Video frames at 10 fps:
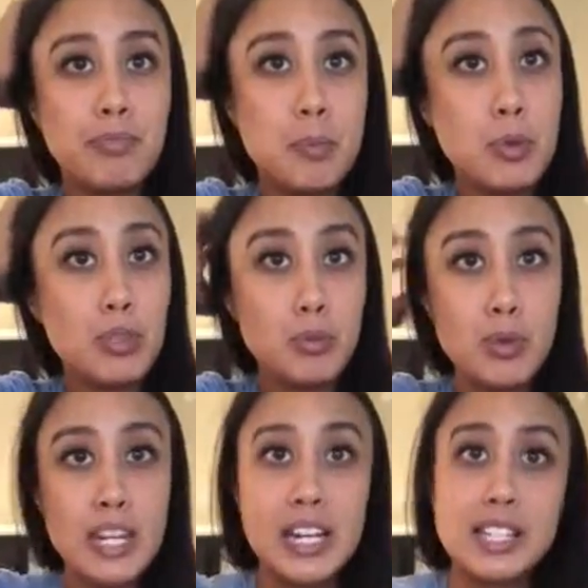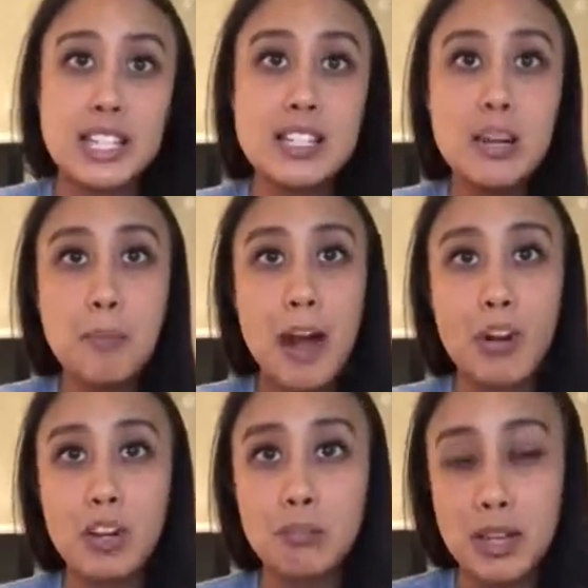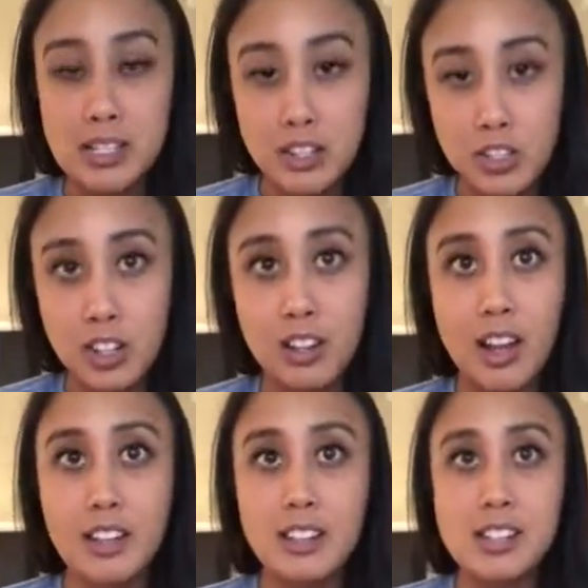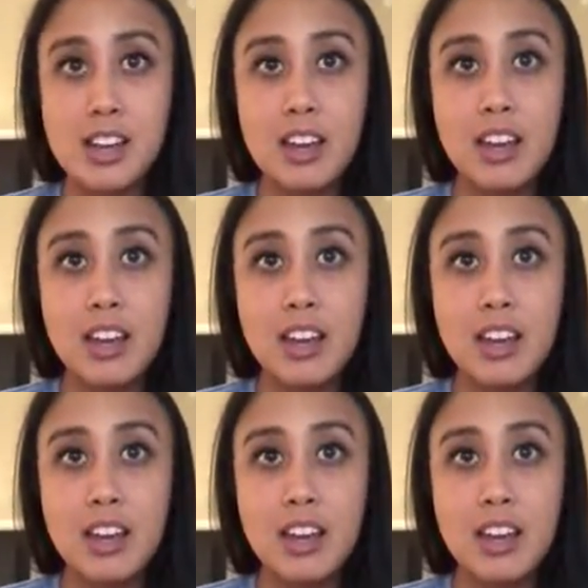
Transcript: Number three, it sends an empowering message to clients.